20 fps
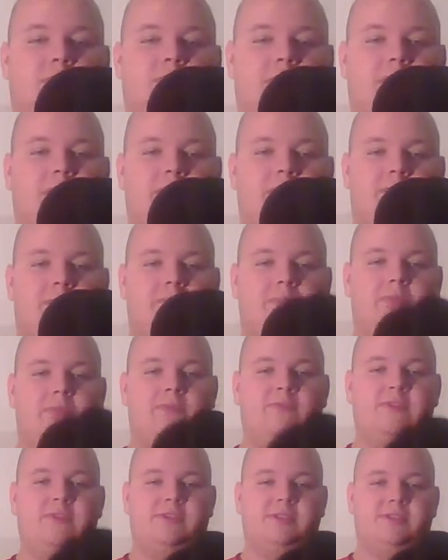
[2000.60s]
Can I
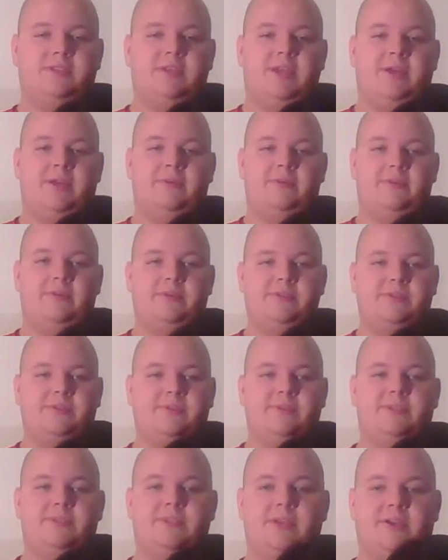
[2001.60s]
move this down so
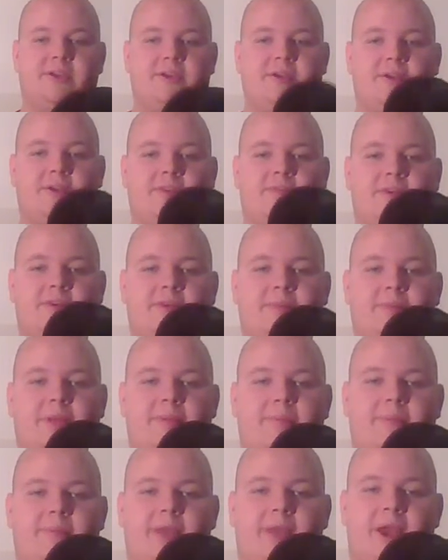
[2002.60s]
it's not covering my
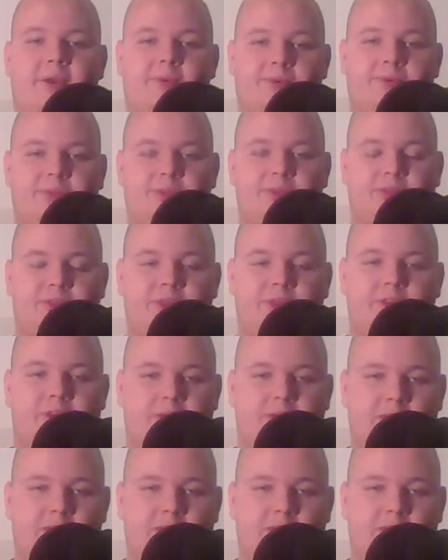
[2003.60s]
mouth?